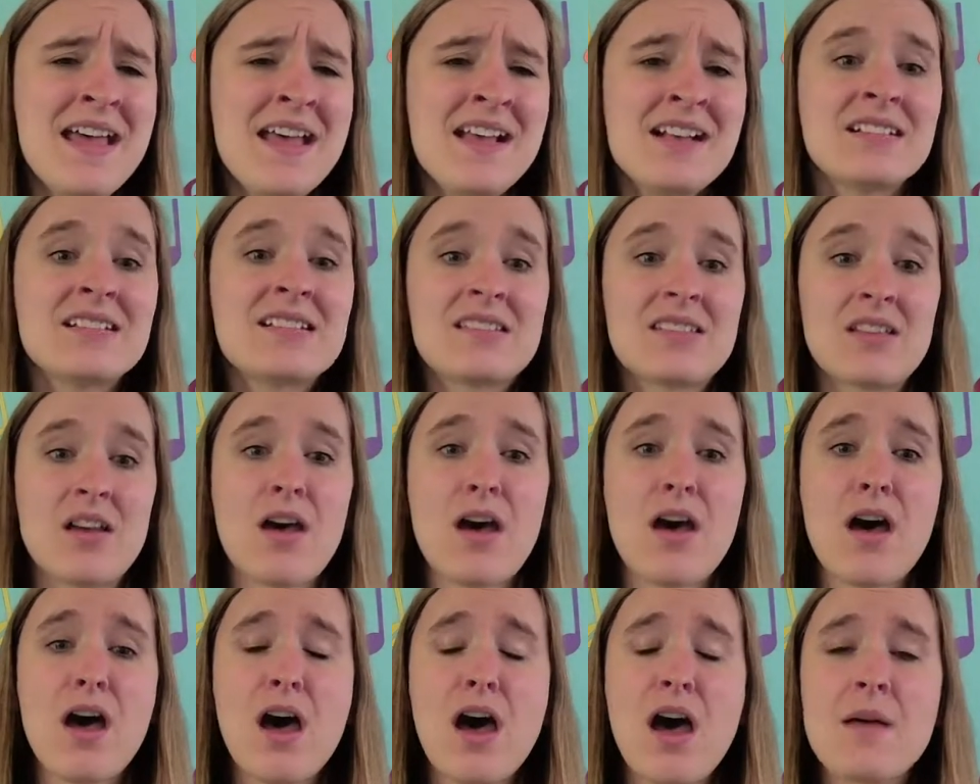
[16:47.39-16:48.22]

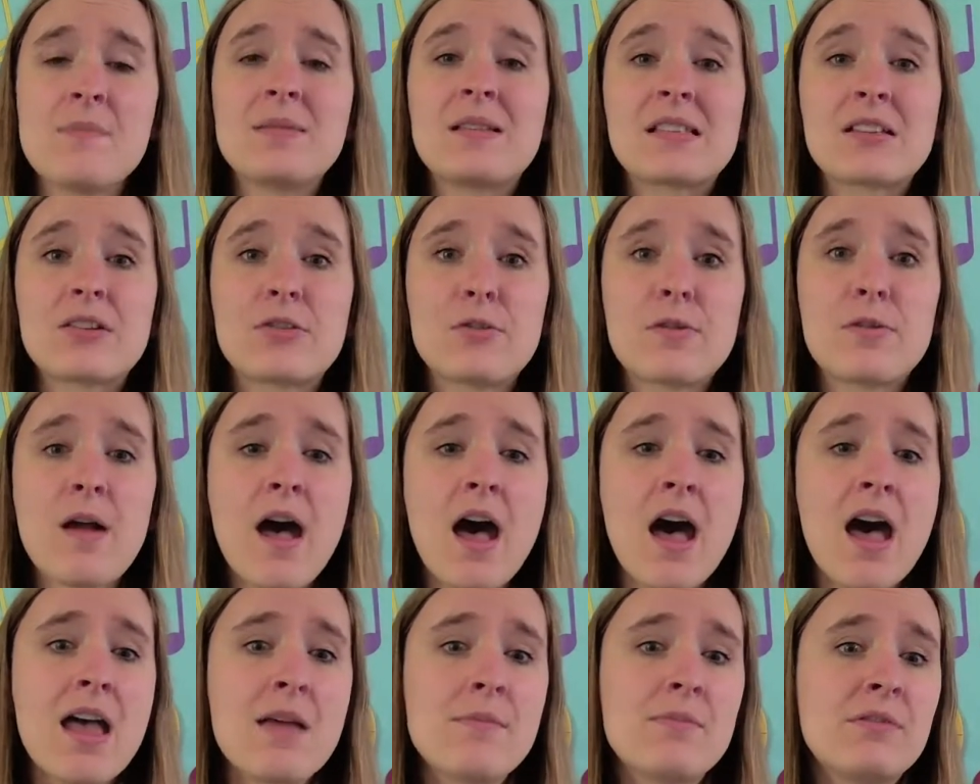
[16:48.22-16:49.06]

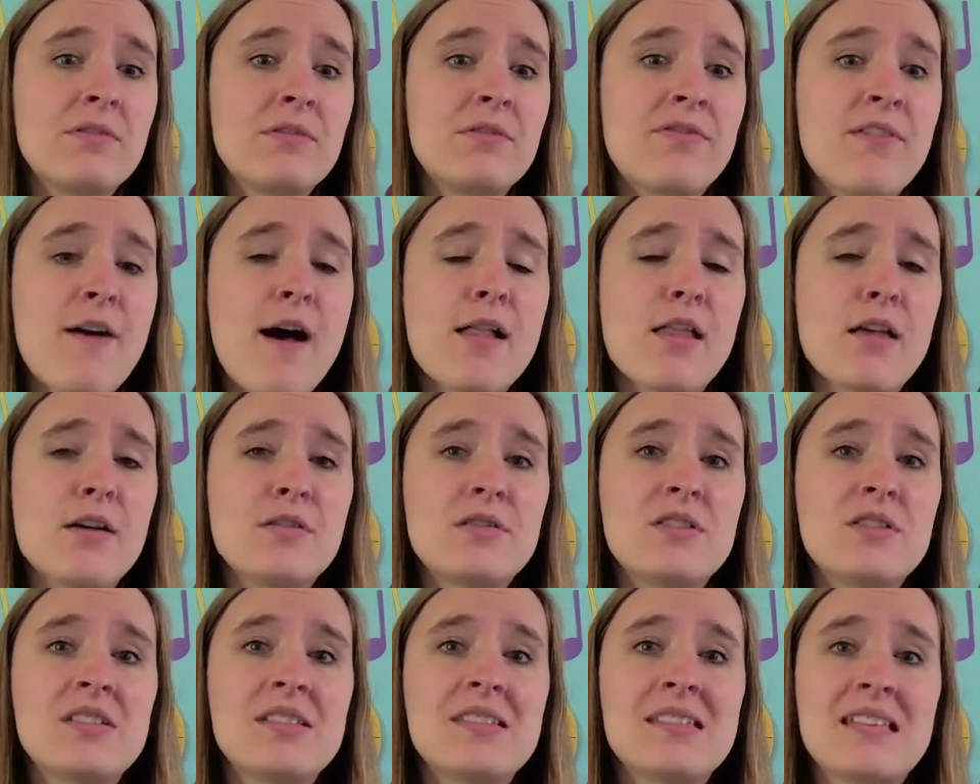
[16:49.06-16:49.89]
Subscribe and follow
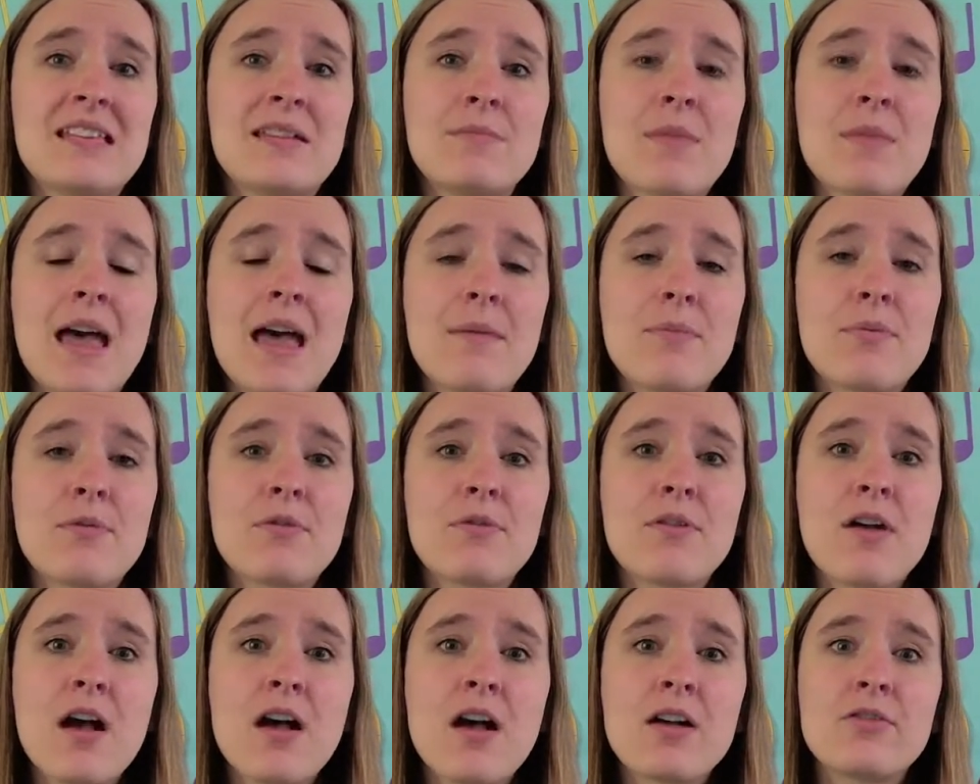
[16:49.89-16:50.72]
to see my
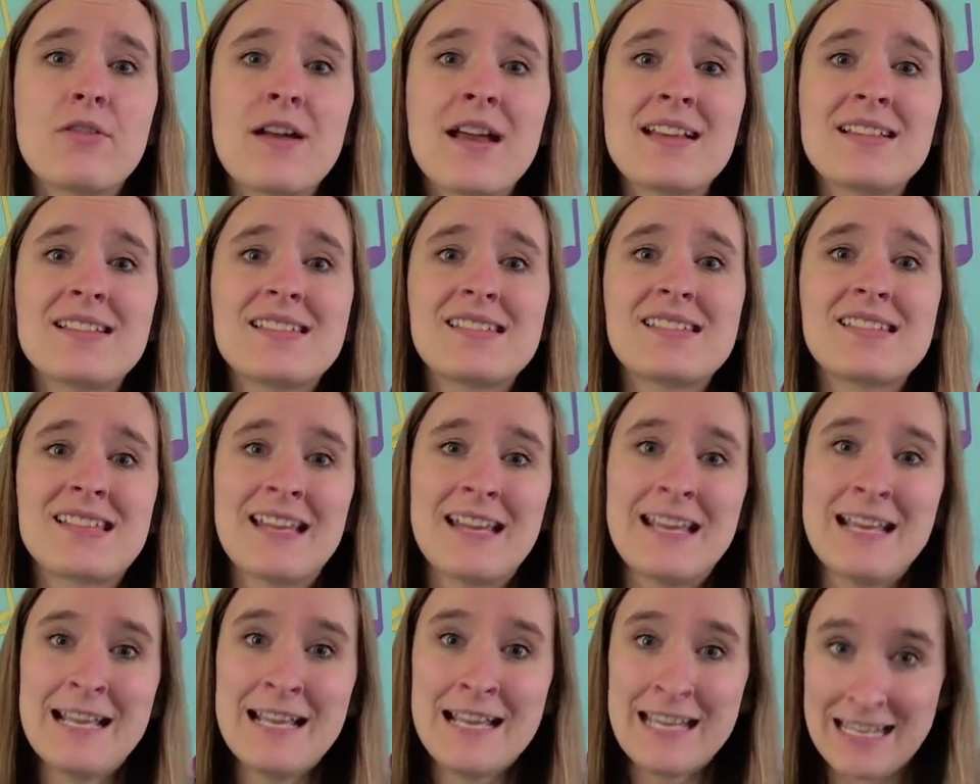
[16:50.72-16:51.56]
progress
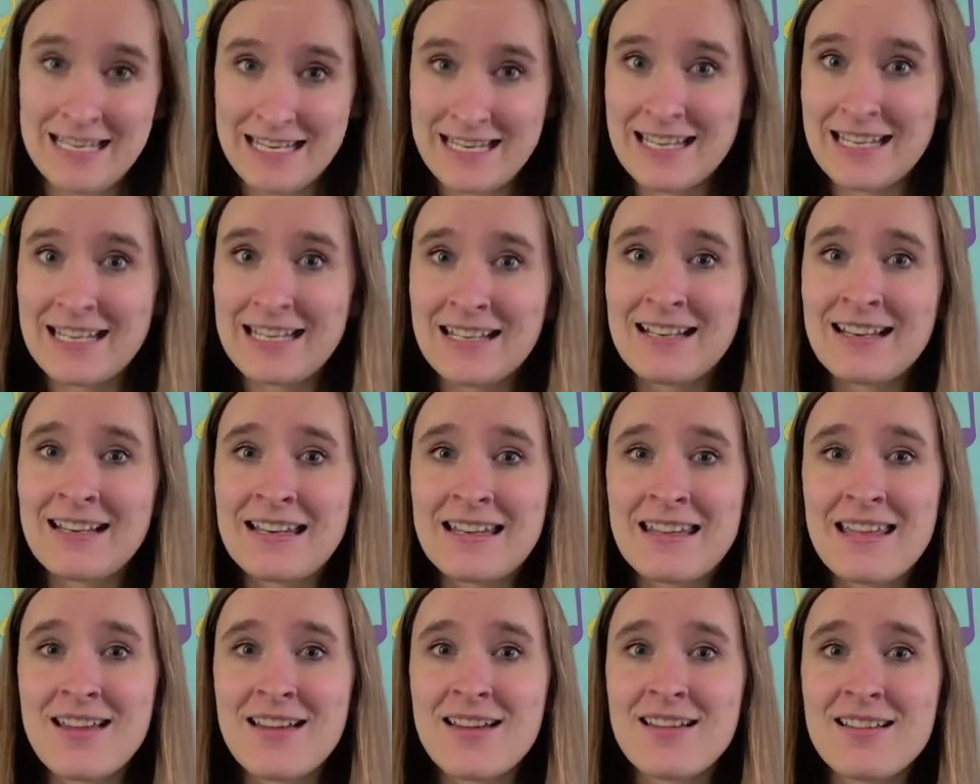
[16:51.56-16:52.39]
in
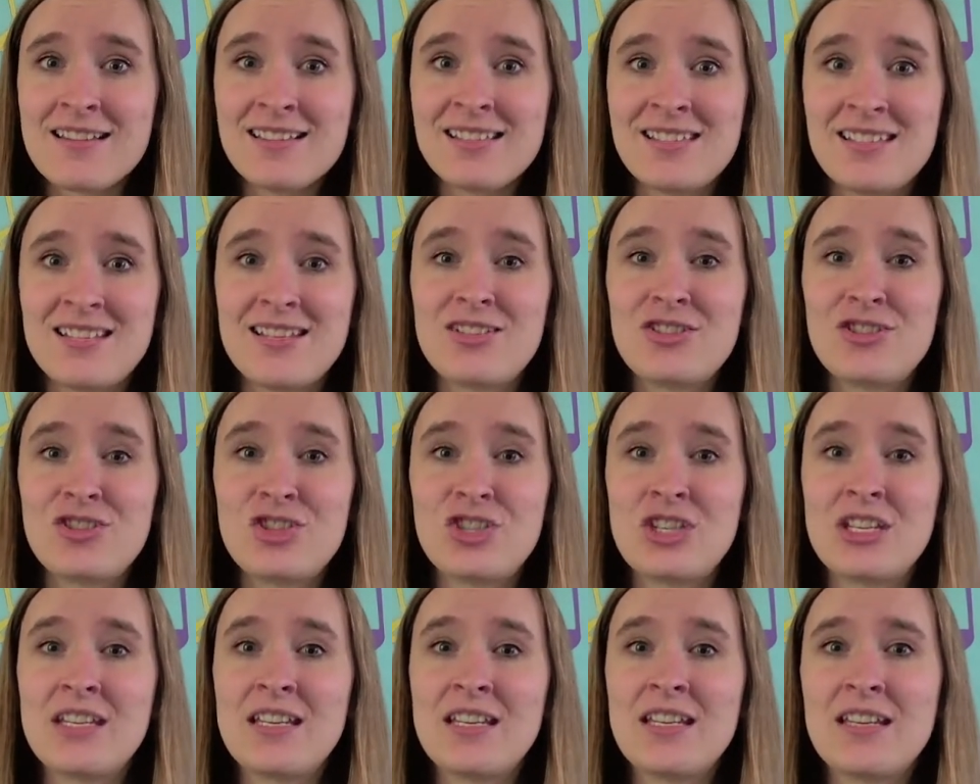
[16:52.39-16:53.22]
the
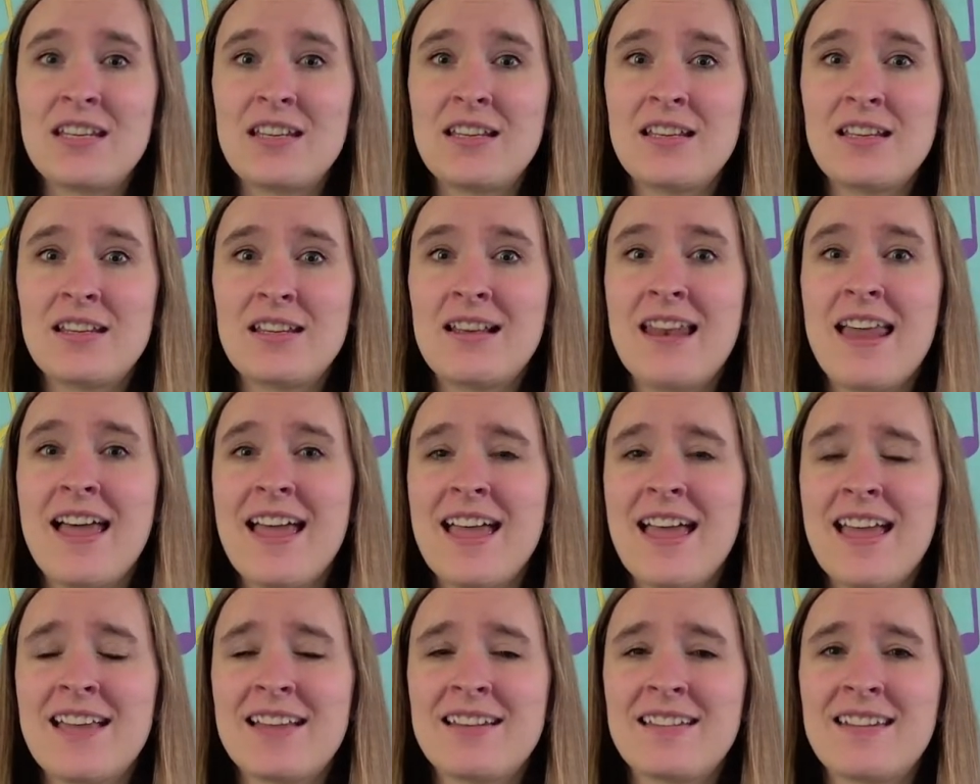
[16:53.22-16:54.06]
stitchy
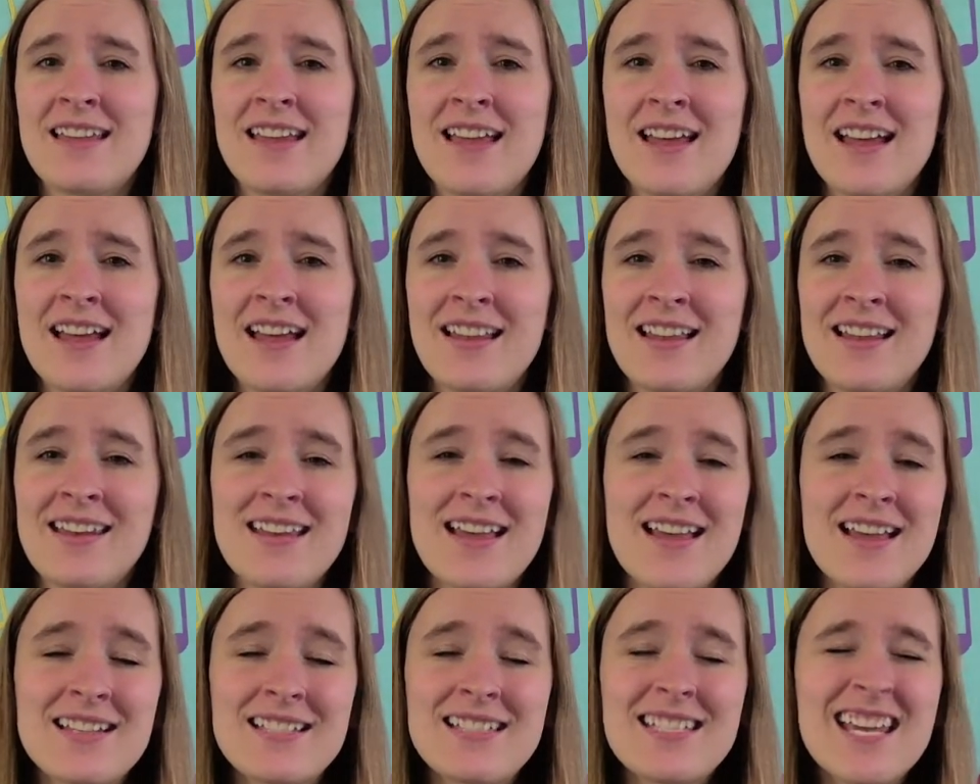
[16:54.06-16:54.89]
land. Da da da
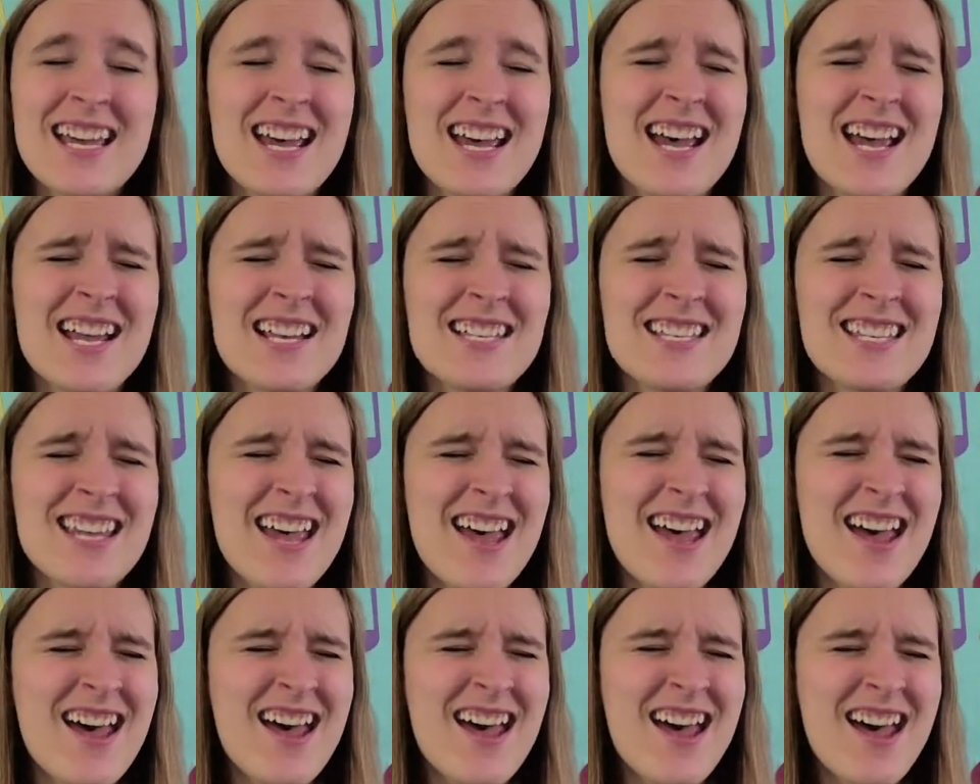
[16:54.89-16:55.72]
da
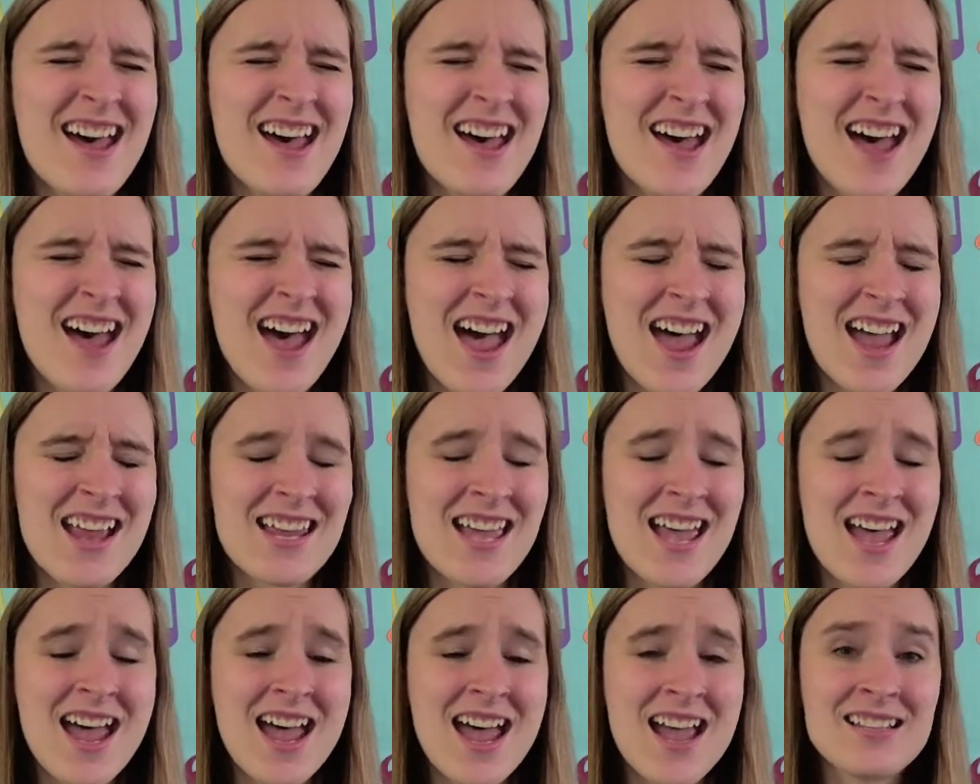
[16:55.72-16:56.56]
da
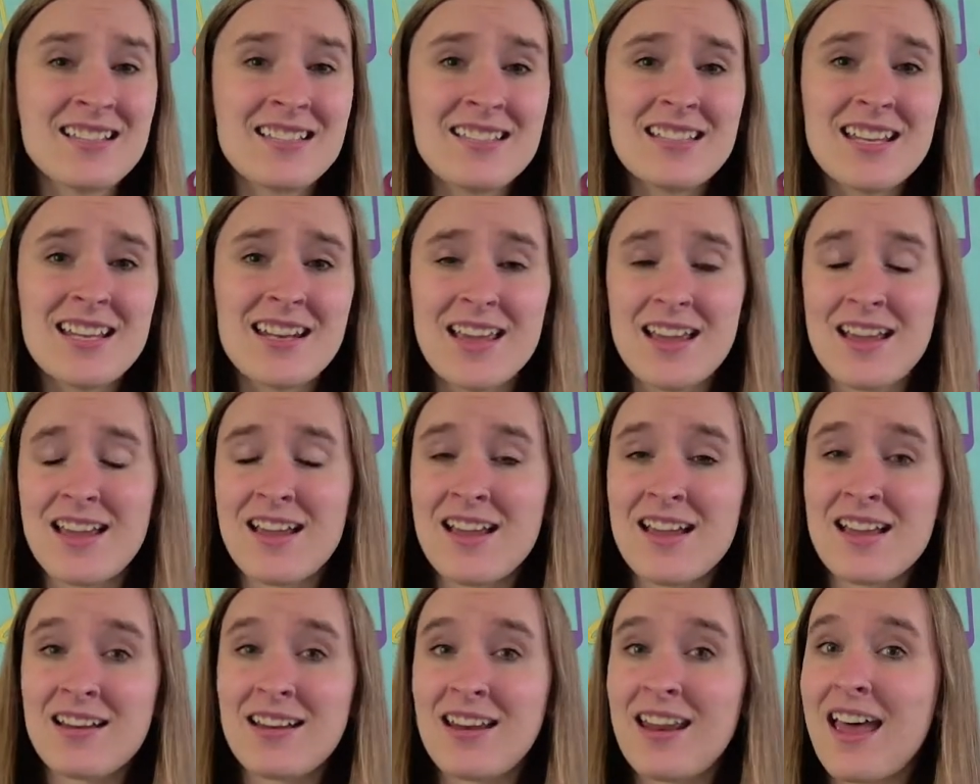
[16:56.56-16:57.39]
da da da
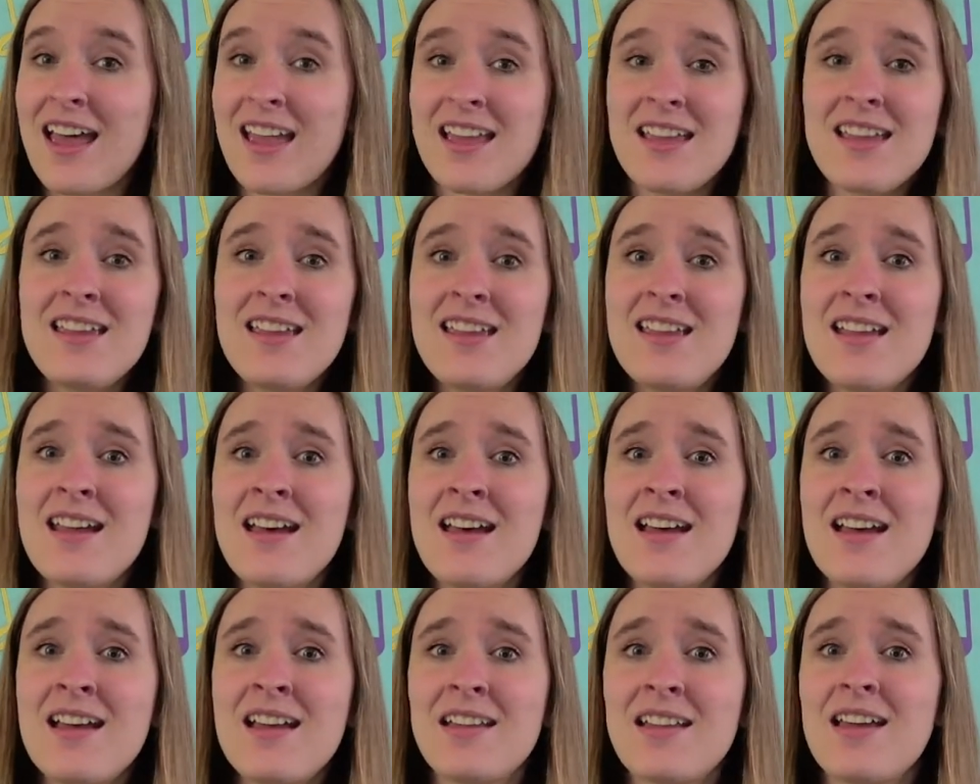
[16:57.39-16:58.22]
da
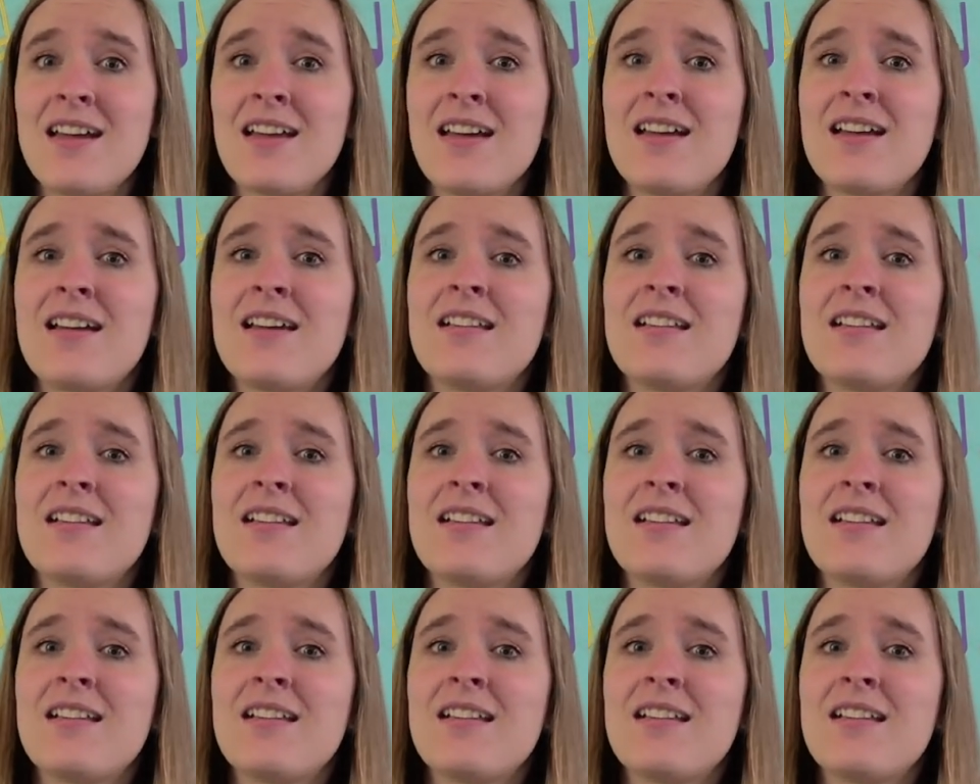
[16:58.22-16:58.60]
da da.